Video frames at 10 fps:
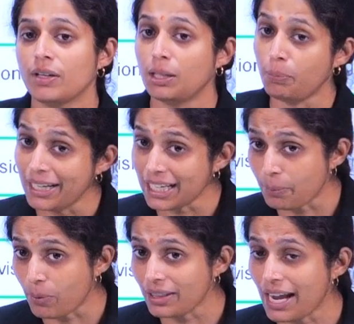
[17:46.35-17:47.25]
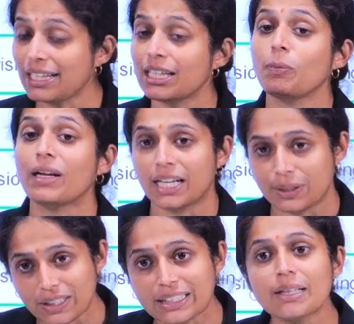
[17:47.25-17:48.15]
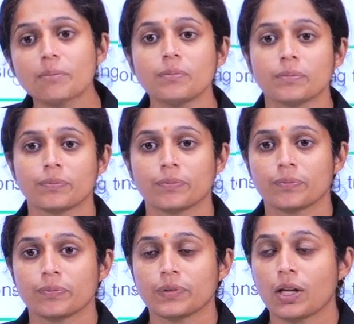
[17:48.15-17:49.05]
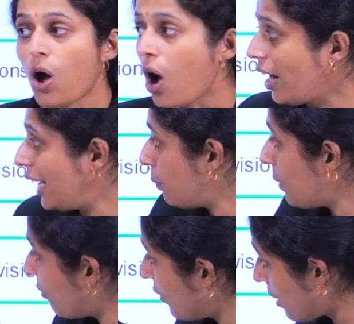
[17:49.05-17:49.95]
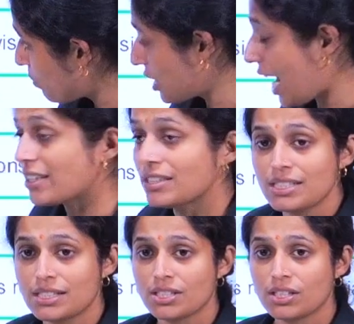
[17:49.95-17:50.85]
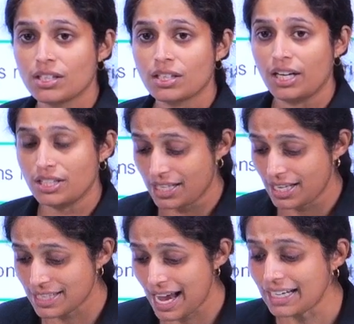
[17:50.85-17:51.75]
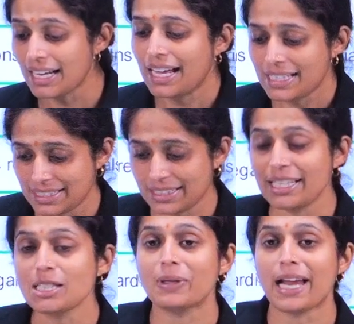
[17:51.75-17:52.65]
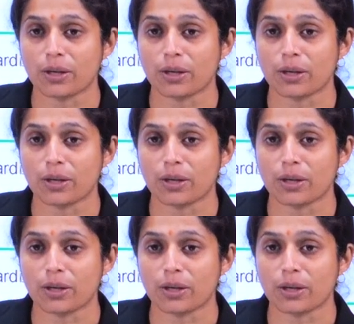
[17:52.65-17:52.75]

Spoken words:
Depending upon that, it may convict him, or it may frame charges. It says that, see, these many